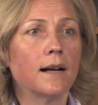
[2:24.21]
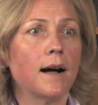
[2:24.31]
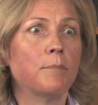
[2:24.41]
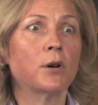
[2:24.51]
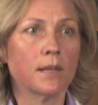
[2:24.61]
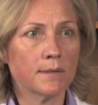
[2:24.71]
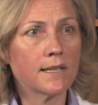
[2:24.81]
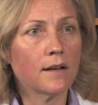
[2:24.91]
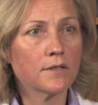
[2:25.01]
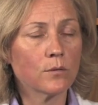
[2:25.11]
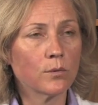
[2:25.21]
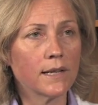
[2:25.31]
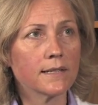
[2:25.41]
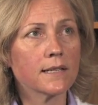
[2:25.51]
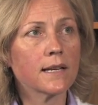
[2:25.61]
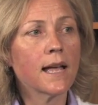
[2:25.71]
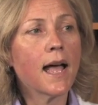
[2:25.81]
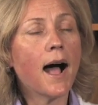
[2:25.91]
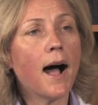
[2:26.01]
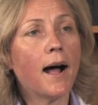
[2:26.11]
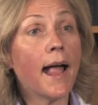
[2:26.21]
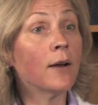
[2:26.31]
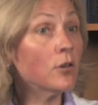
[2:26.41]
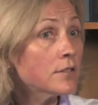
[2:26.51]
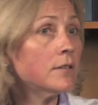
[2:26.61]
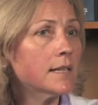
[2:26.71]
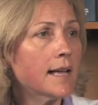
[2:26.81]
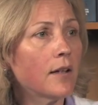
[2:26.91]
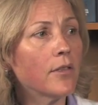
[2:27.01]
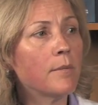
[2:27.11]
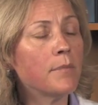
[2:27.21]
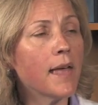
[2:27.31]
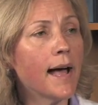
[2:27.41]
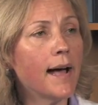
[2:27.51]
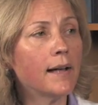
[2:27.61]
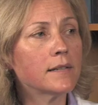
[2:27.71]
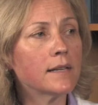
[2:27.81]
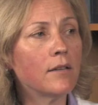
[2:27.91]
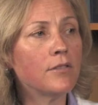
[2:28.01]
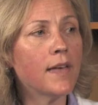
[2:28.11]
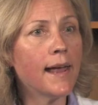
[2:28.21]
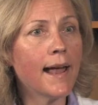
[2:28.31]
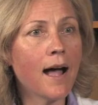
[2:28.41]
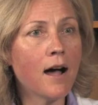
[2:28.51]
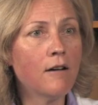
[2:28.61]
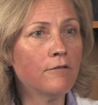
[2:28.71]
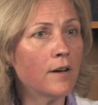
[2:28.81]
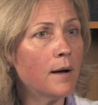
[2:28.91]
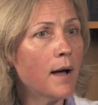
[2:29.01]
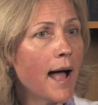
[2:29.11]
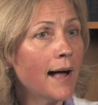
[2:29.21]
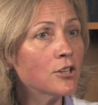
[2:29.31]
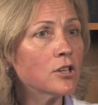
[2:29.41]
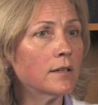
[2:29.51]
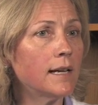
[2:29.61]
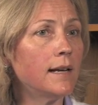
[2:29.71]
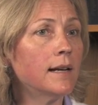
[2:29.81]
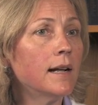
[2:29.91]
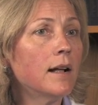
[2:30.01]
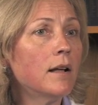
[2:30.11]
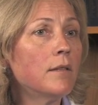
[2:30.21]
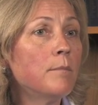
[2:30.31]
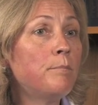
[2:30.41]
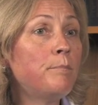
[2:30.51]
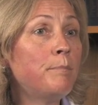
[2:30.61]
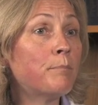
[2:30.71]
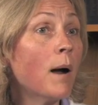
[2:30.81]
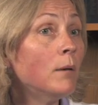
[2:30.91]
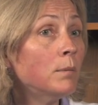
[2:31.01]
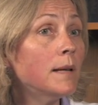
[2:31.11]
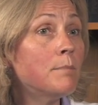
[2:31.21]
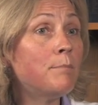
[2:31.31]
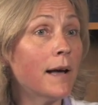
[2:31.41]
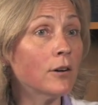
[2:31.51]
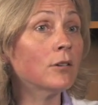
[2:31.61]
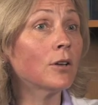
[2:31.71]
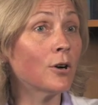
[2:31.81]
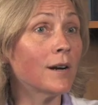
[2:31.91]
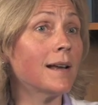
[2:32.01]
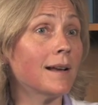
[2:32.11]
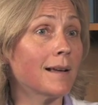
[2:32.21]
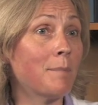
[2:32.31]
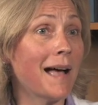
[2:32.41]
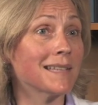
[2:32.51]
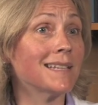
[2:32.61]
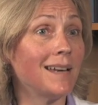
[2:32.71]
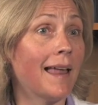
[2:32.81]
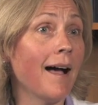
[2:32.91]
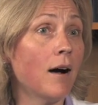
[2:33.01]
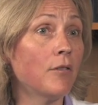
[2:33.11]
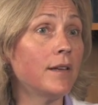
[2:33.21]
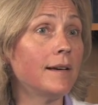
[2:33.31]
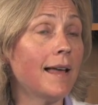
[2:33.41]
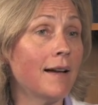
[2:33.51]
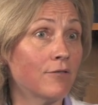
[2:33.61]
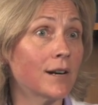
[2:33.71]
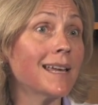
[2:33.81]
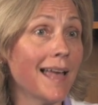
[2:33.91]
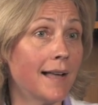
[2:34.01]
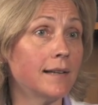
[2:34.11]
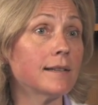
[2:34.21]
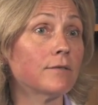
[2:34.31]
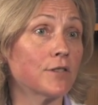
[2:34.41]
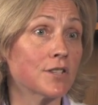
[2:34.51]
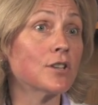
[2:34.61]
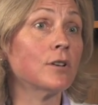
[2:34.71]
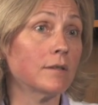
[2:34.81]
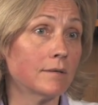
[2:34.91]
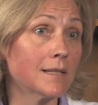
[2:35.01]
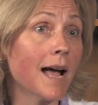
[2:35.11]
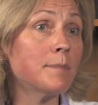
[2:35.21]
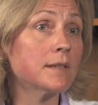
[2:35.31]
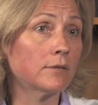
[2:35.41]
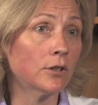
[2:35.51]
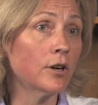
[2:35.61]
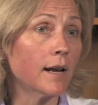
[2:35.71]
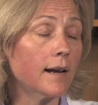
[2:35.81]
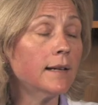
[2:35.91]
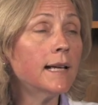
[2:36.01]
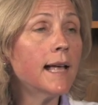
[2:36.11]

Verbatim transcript: uh, putting themselves at risk, uh, and also to tell them that they have actually probably better learning capacity now than ever again in, for certain types of learning.